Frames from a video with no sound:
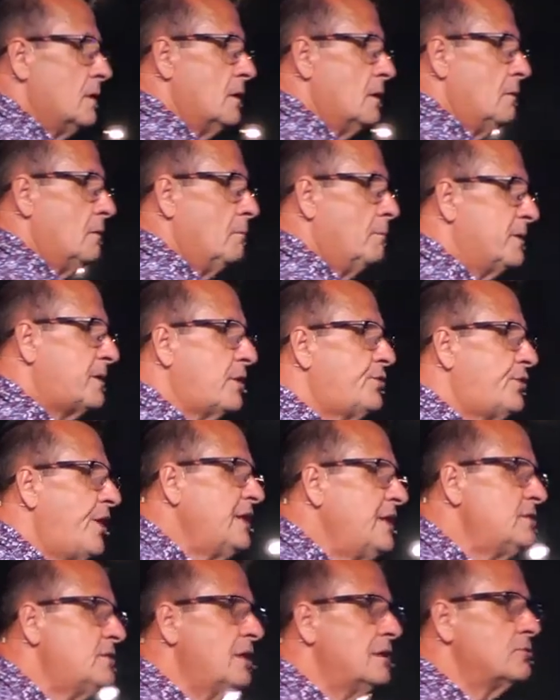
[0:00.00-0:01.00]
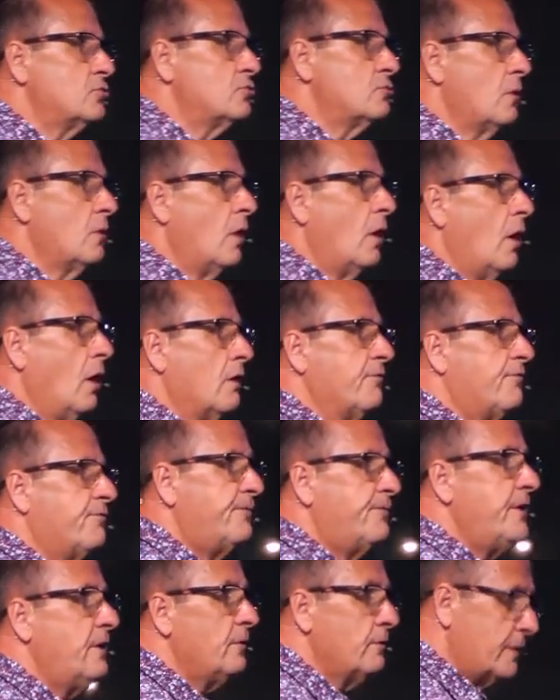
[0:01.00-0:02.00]
But the things that are
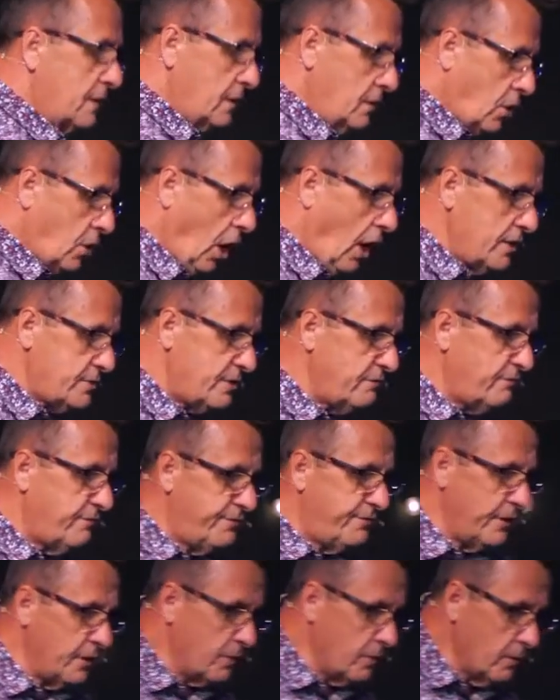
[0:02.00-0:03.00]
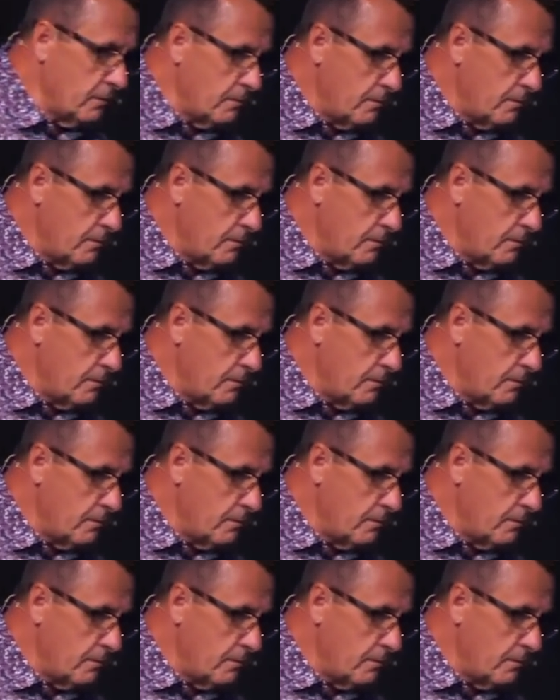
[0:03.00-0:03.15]
fearing, causing fear,